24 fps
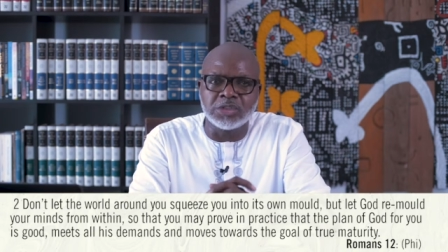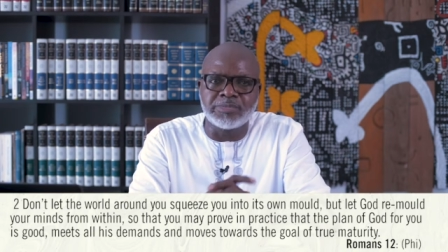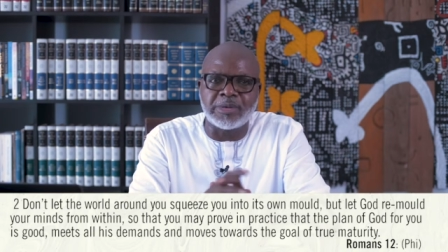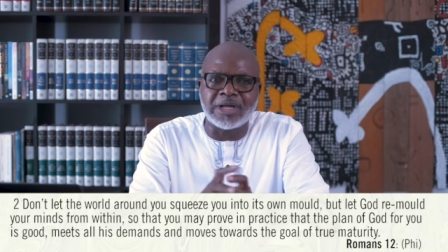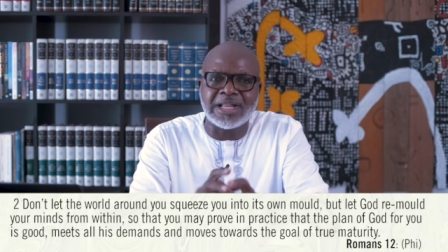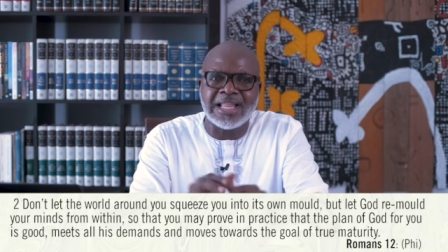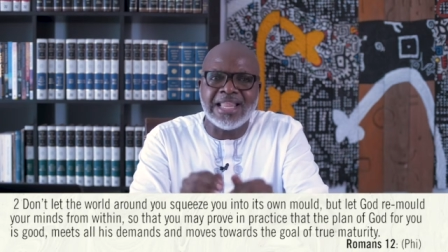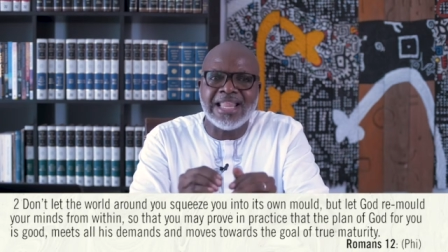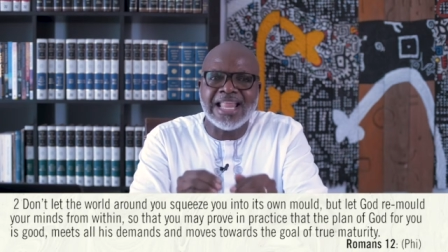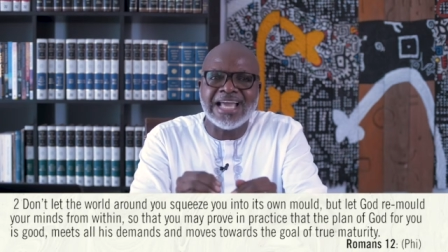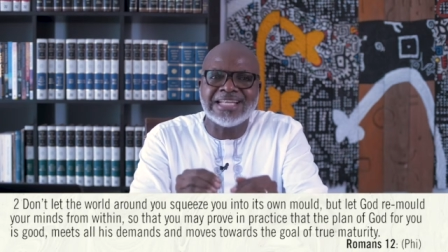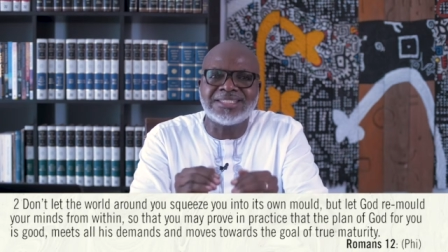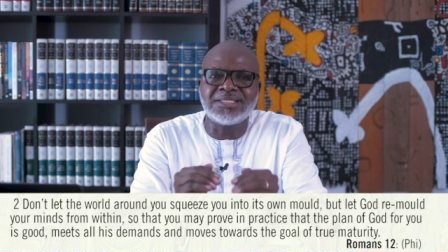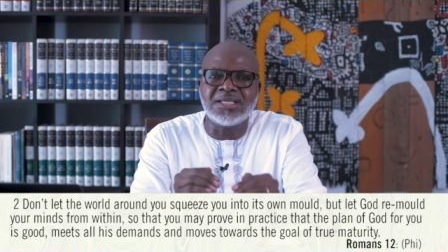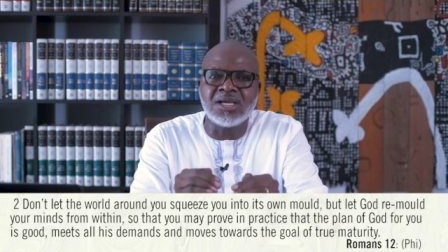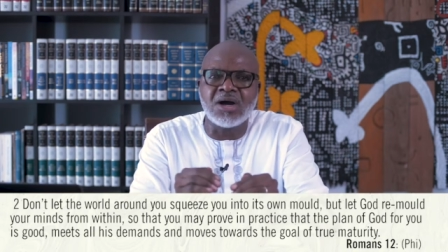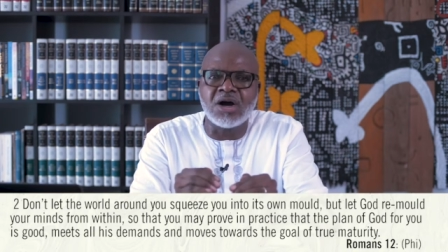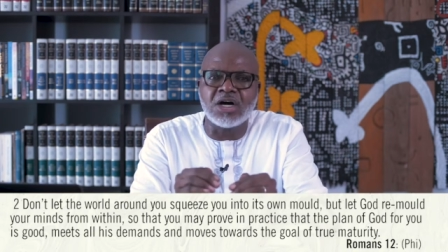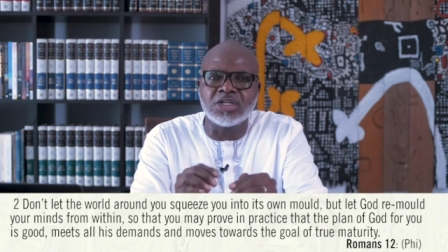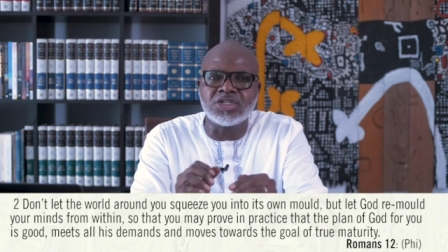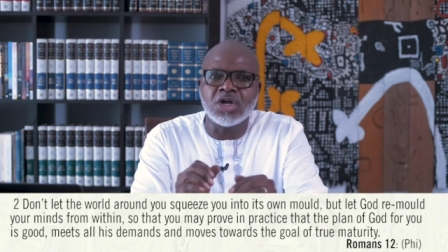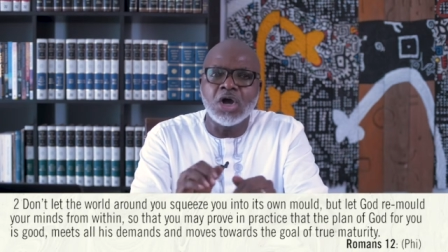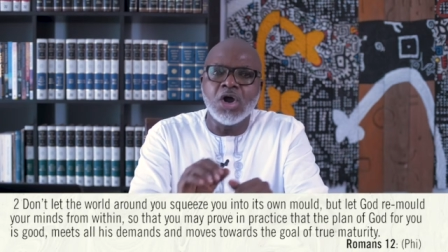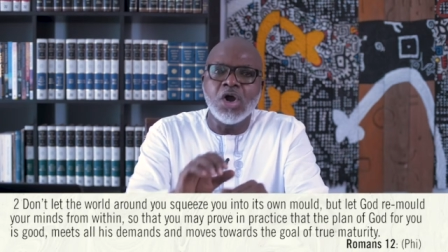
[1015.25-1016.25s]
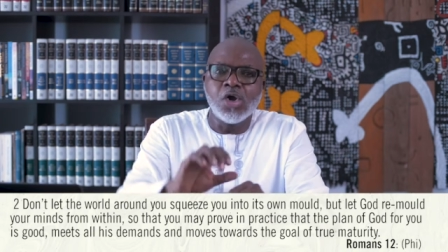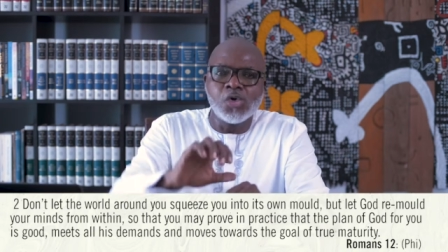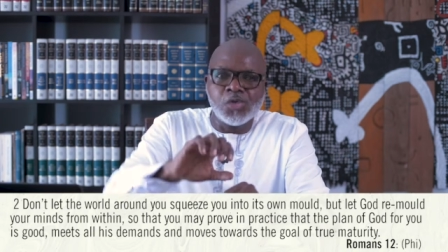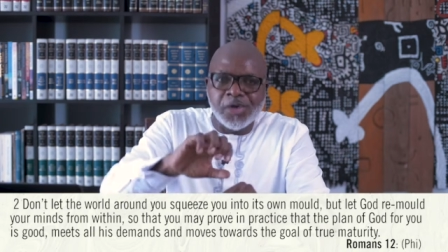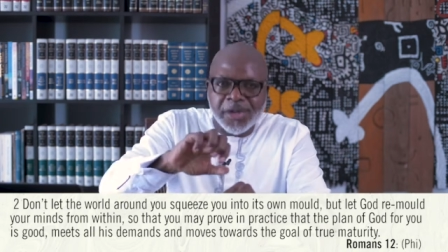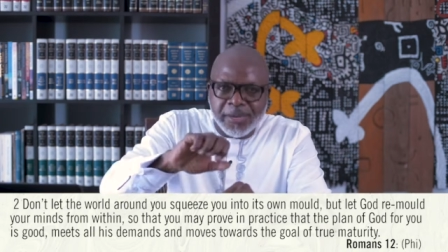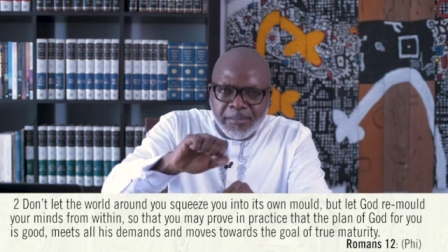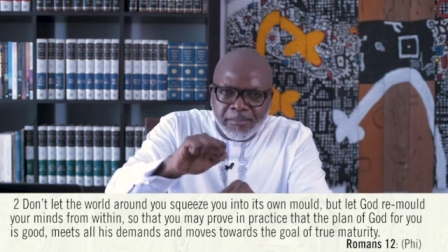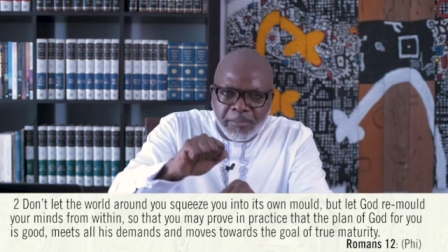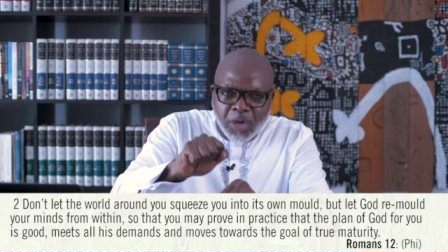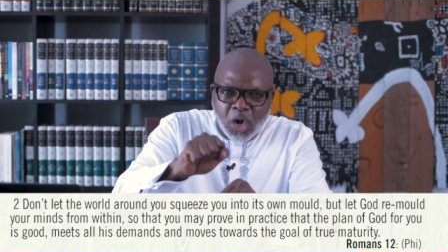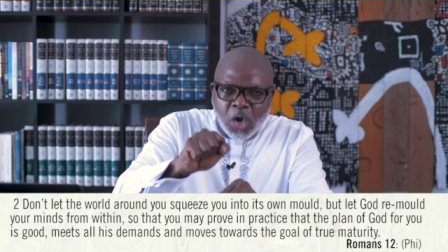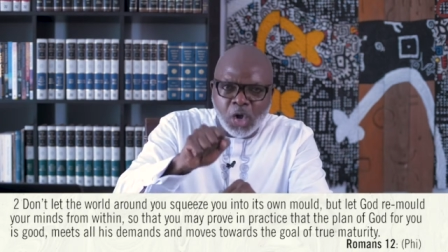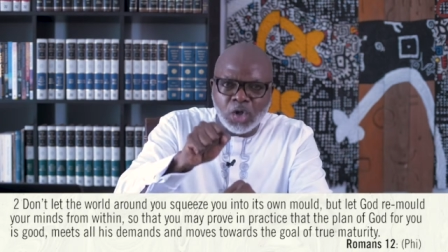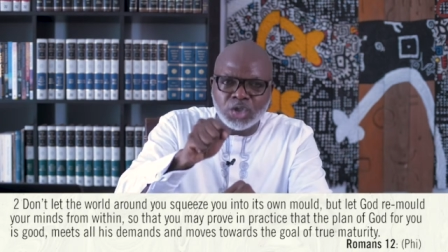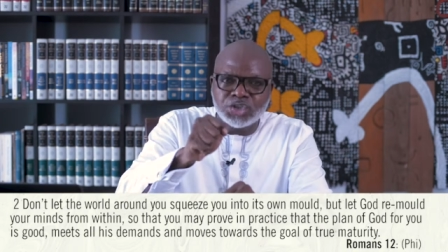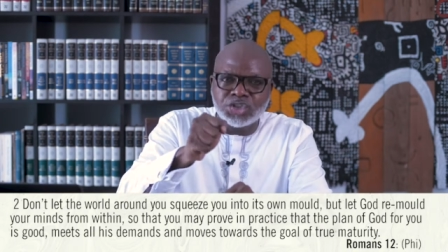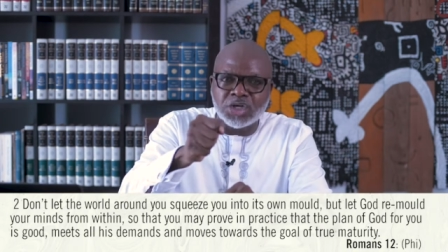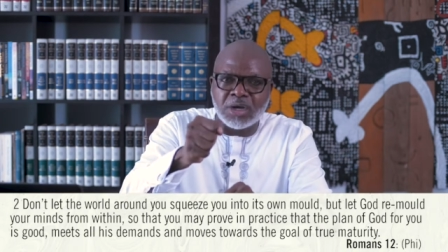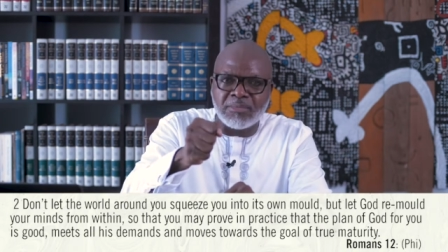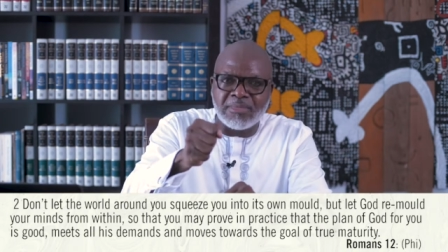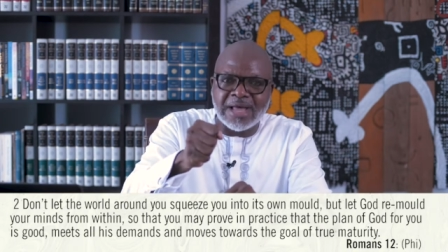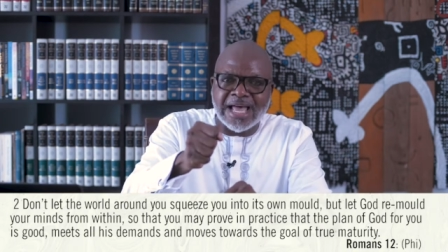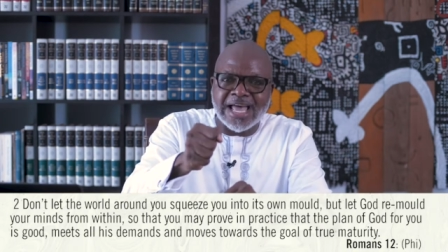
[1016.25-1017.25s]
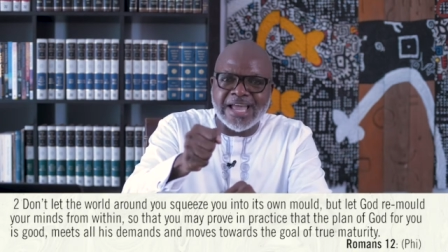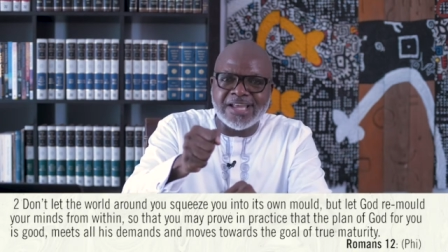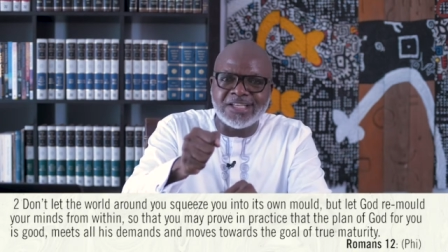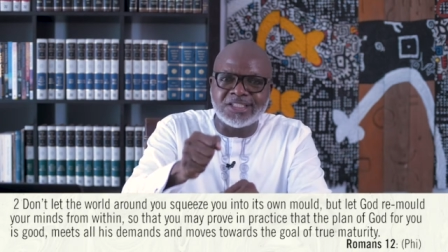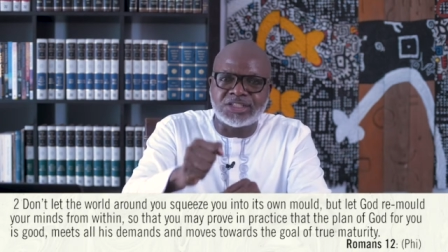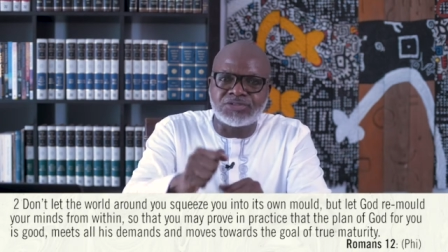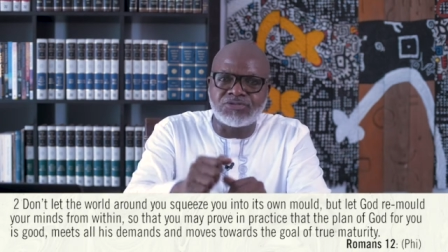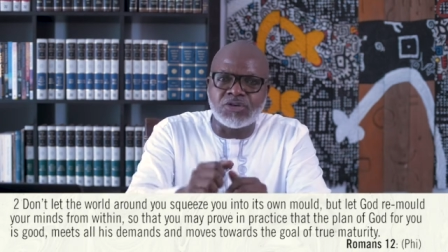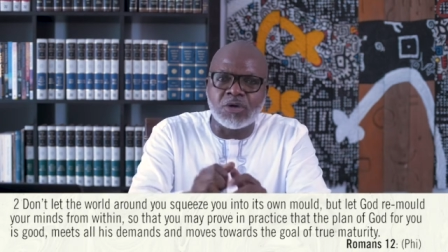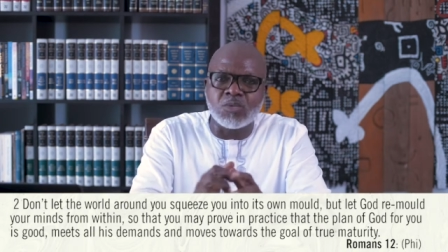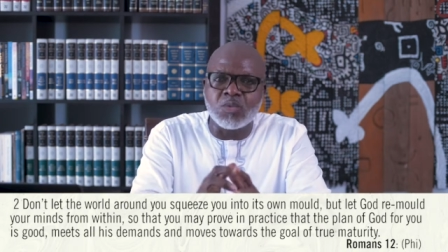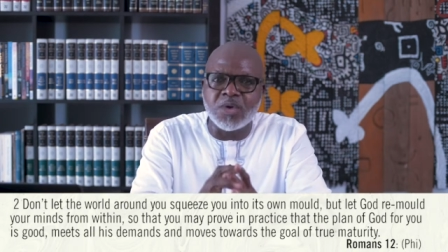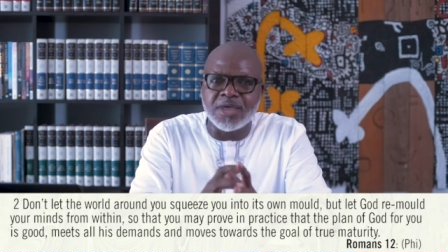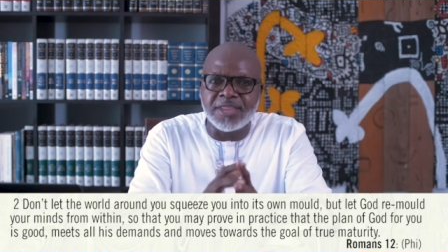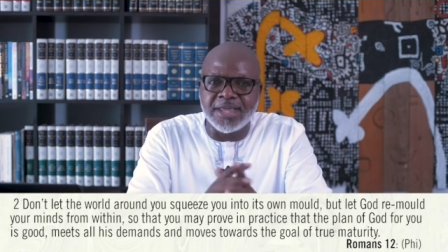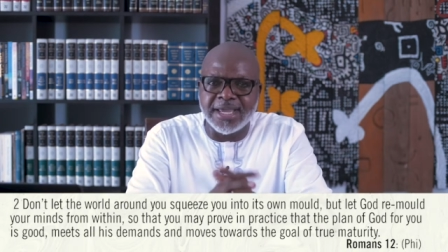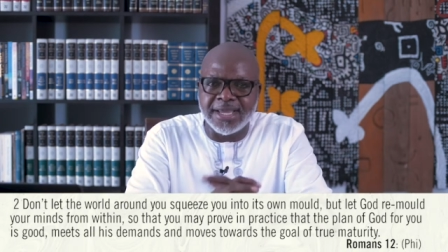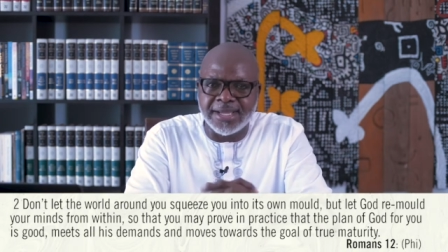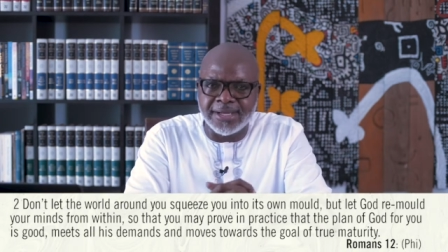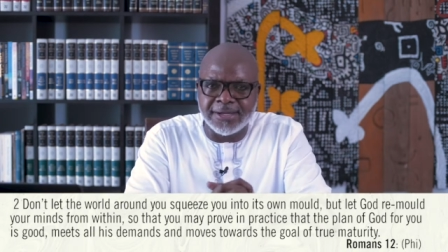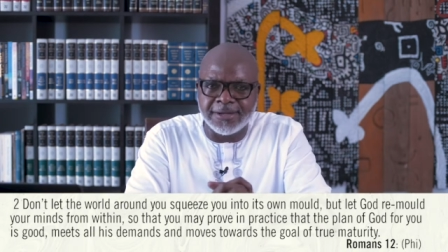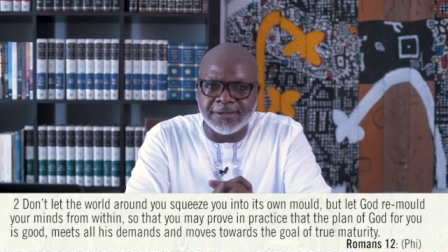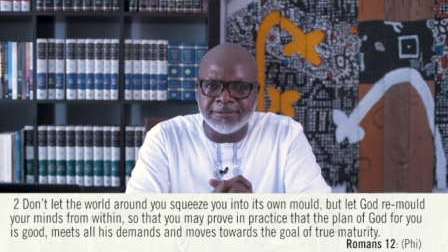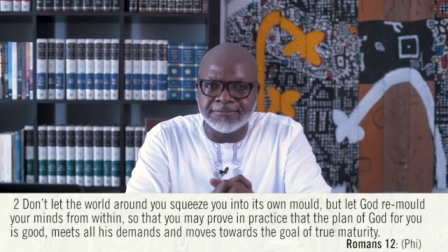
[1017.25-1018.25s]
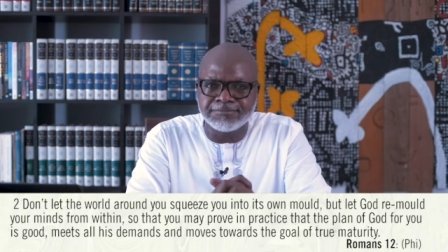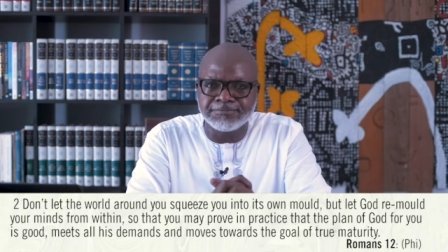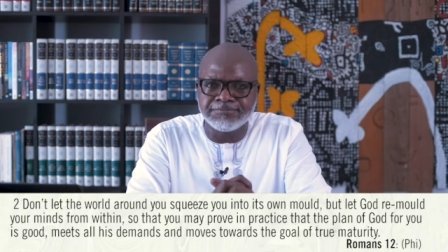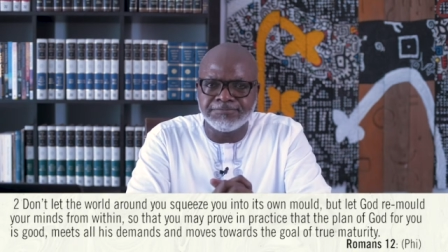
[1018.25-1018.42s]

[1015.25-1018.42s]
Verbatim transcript: but let God remold your minds from within